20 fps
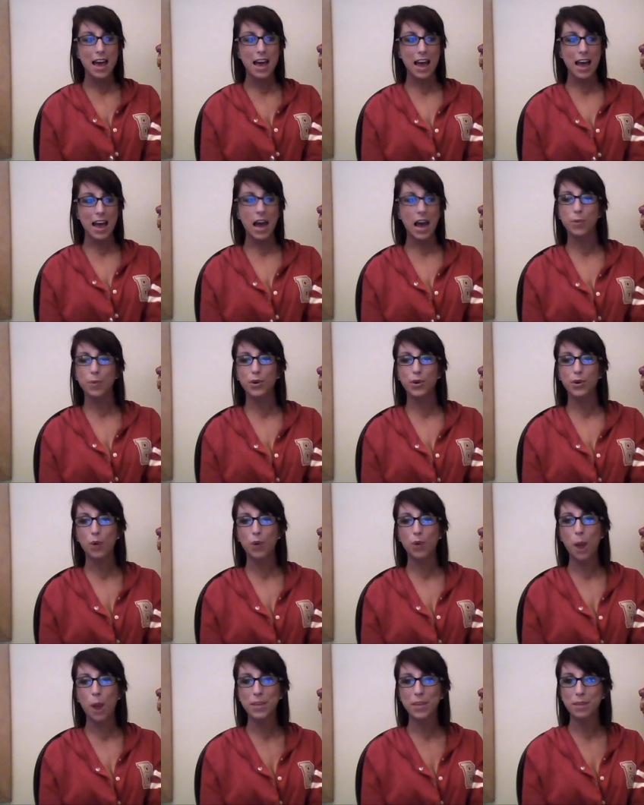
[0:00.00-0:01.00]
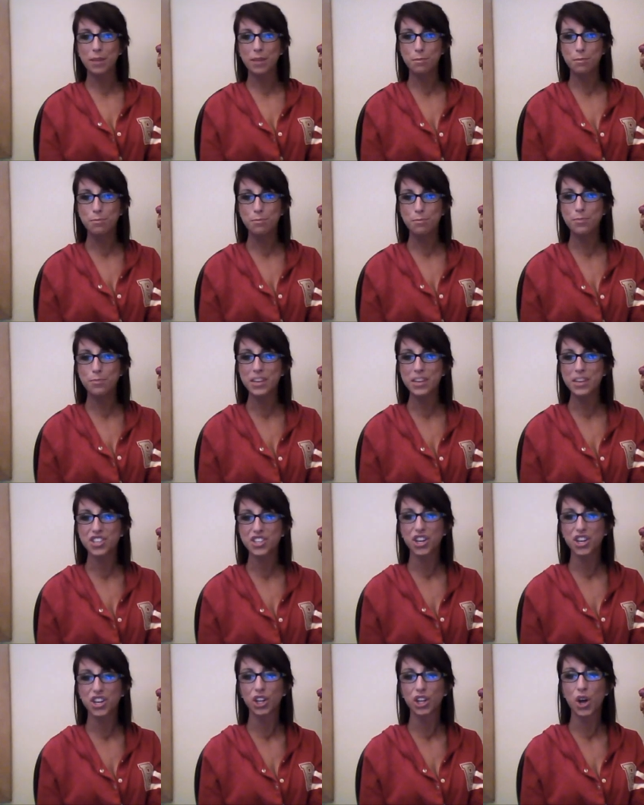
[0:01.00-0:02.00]
Abercrombie and
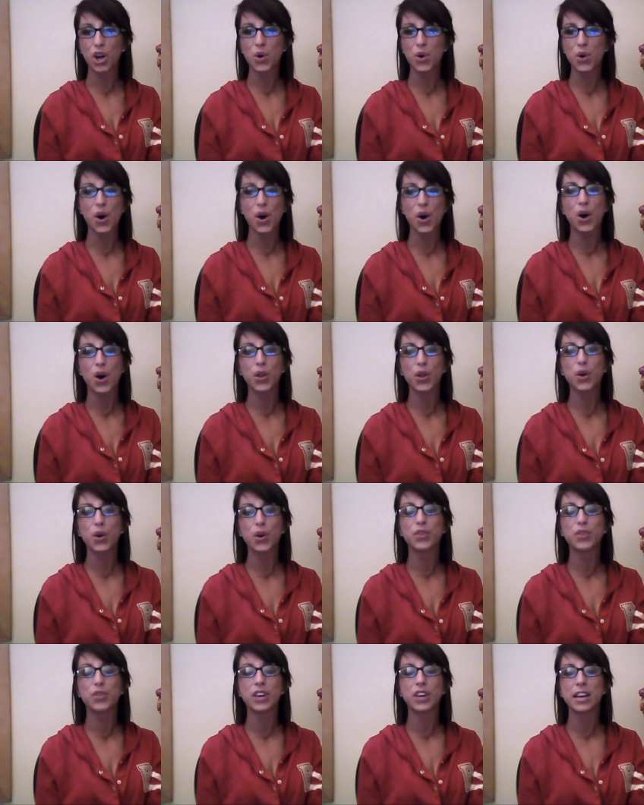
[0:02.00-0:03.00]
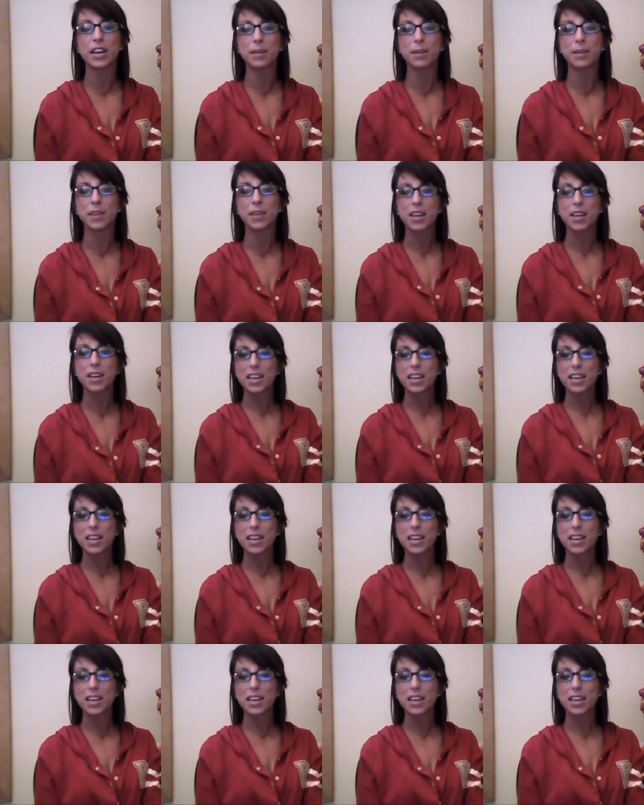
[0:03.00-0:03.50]
bitch cologne all over him,